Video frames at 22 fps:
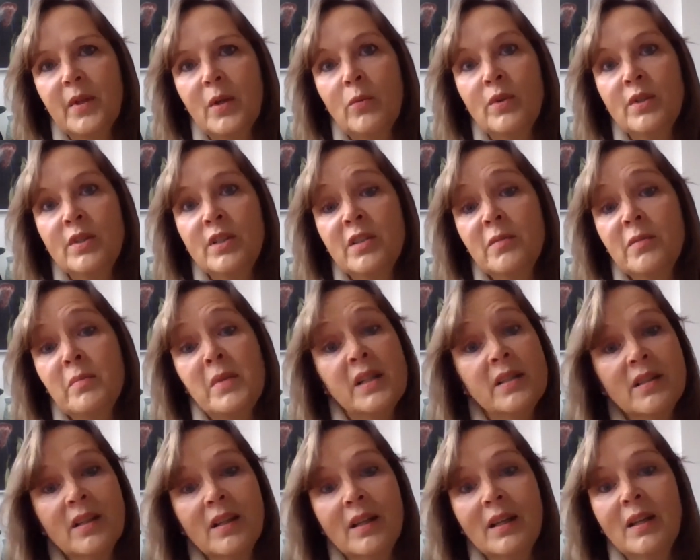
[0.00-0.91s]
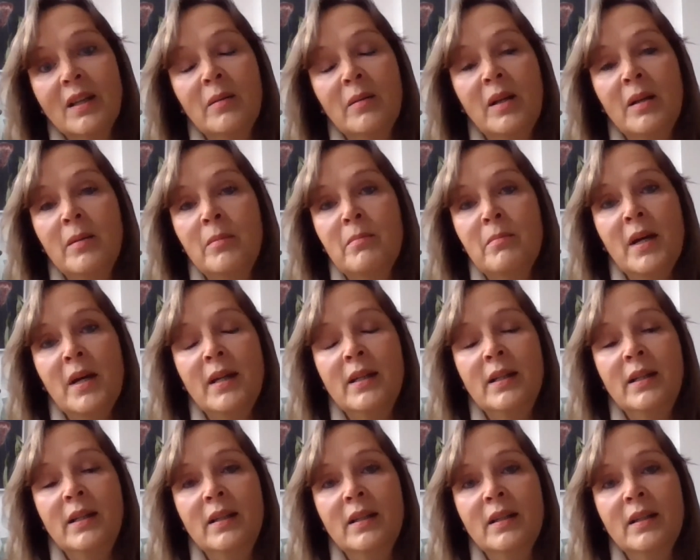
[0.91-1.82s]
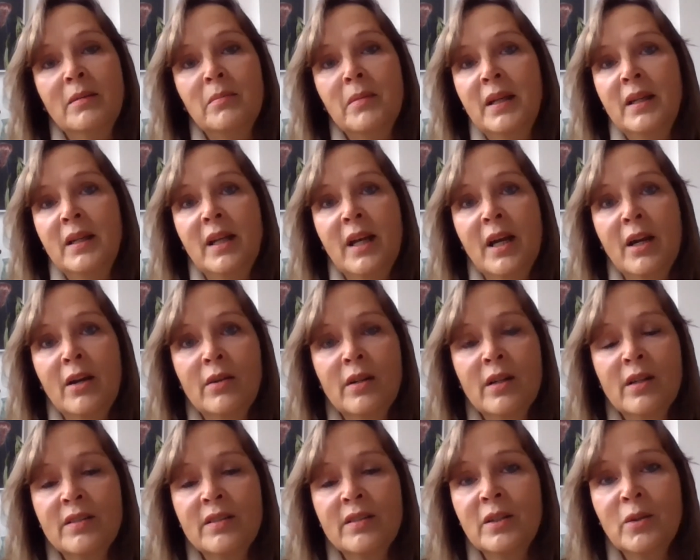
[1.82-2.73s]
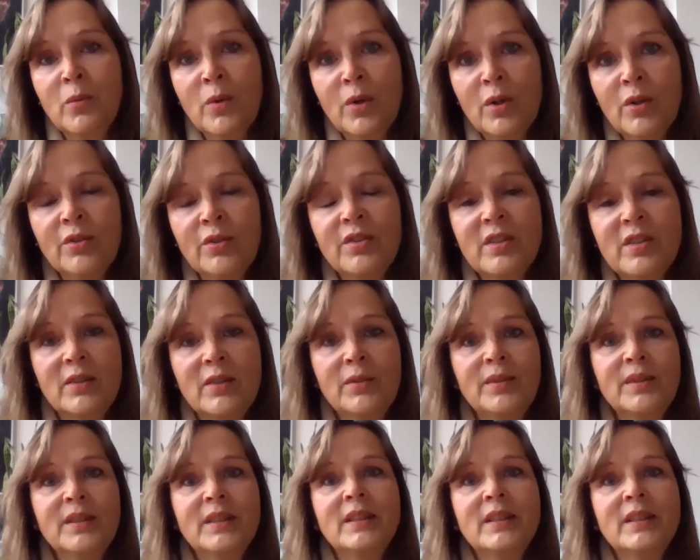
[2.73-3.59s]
which is missing in many areas in the world still.